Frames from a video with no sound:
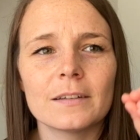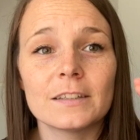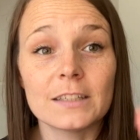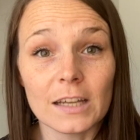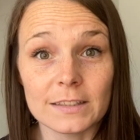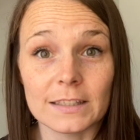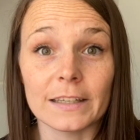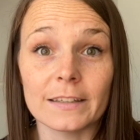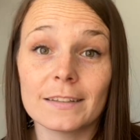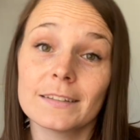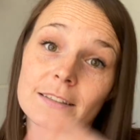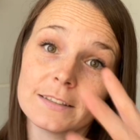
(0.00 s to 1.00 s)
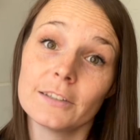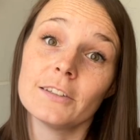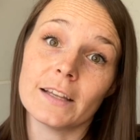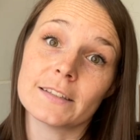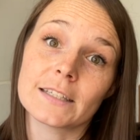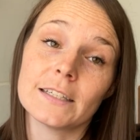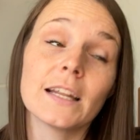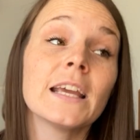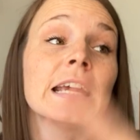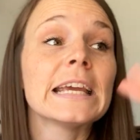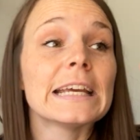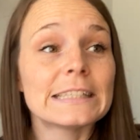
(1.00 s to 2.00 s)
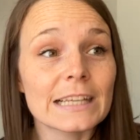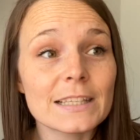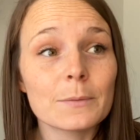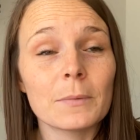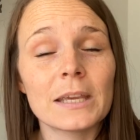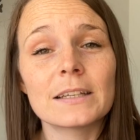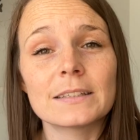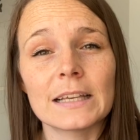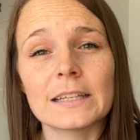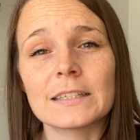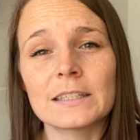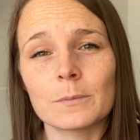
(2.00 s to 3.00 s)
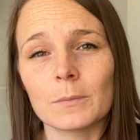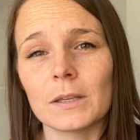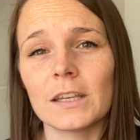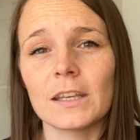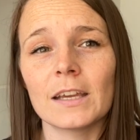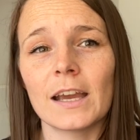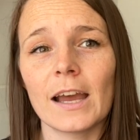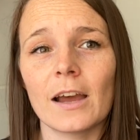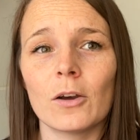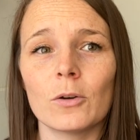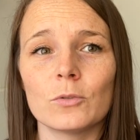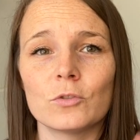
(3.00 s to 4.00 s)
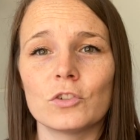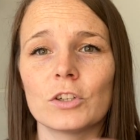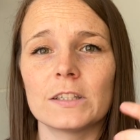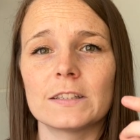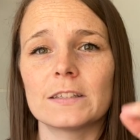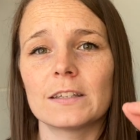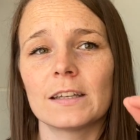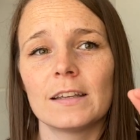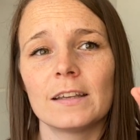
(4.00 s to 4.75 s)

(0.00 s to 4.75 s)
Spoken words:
doesn't make sense to me how just